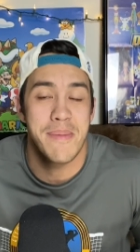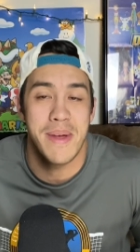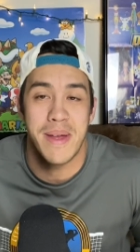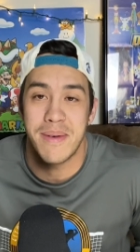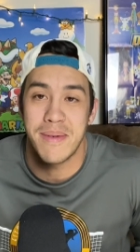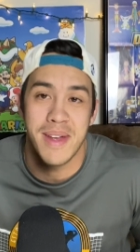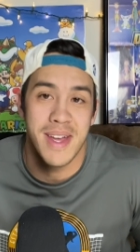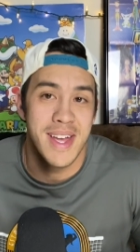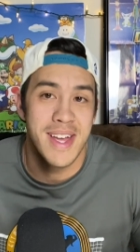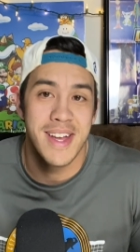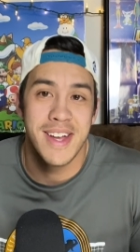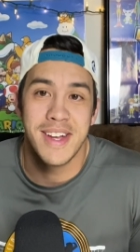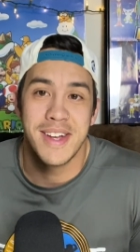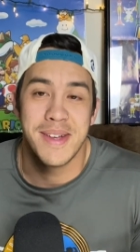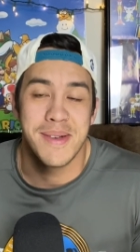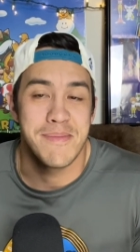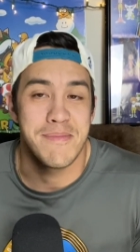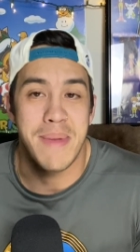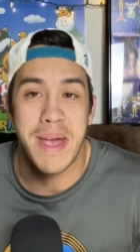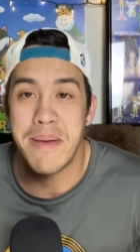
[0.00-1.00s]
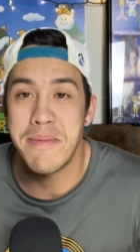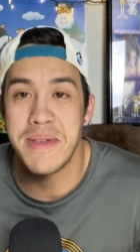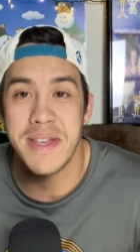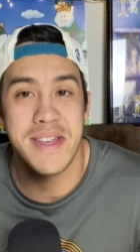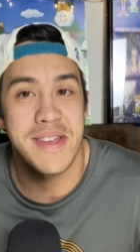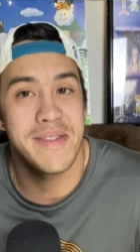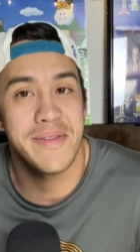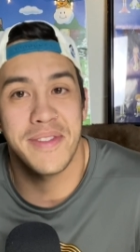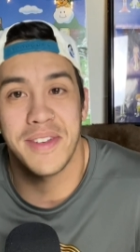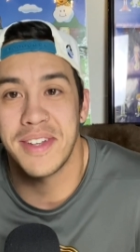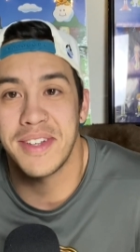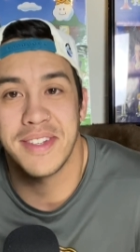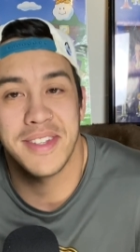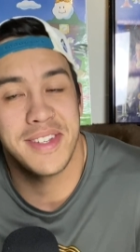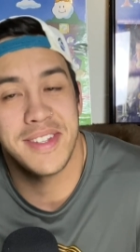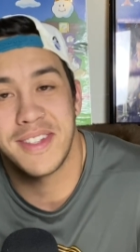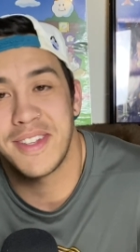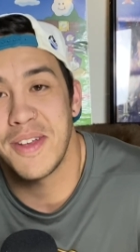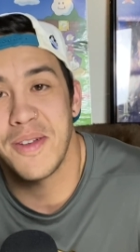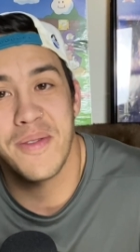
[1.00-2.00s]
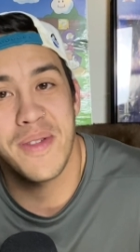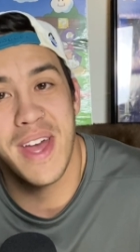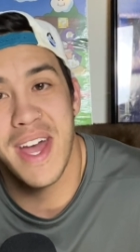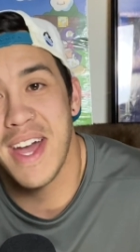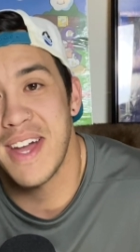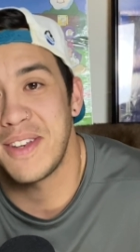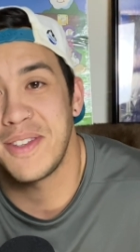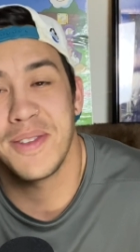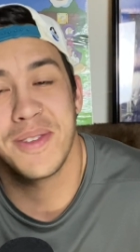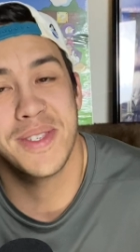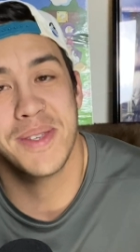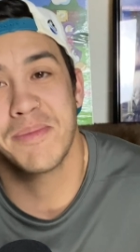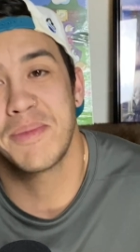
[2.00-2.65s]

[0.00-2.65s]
And maybe even do that, do some